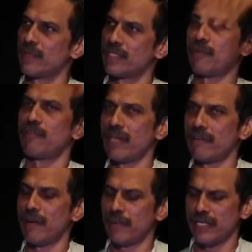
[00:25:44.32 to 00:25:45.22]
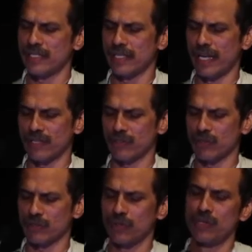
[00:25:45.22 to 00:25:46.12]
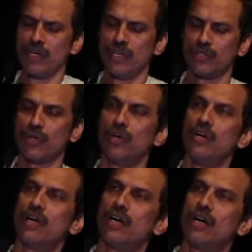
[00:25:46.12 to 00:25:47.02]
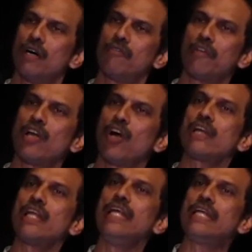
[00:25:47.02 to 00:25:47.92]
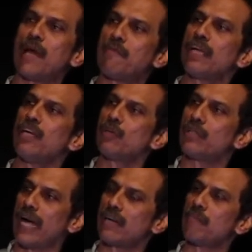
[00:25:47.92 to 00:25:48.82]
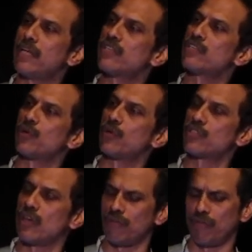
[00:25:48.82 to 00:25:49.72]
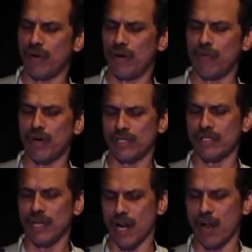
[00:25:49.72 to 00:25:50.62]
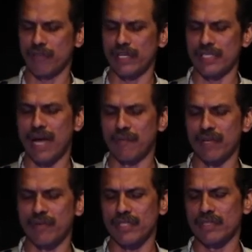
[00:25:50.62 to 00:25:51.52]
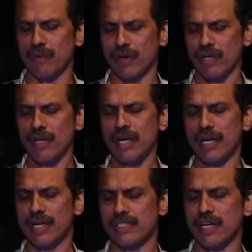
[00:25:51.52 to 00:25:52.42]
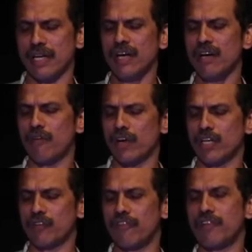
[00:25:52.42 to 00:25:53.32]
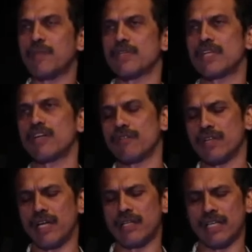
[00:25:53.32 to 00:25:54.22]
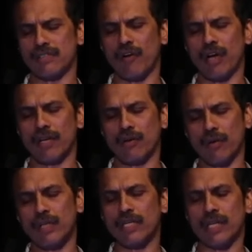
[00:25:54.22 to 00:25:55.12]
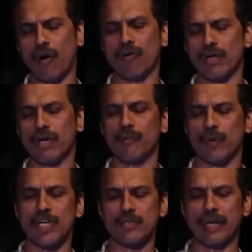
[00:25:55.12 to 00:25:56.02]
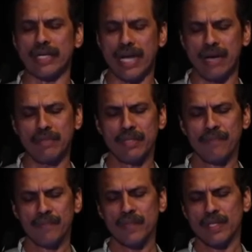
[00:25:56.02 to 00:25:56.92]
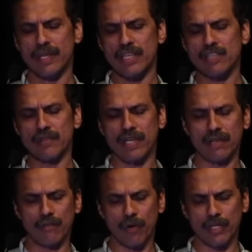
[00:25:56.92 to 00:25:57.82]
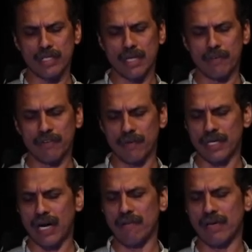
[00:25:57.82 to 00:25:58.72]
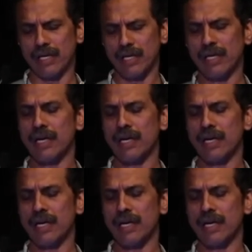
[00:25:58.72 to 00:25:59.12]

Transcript: Some of it evaporates in the lakes also. So uh, we are not really tapping into that major source of, of water, the runoff that's happening, which is about, let us say, 40 to 50% of the rain that's falling. Only the groundwater component is being tapped. The rest of the water is coming from the Kaveri.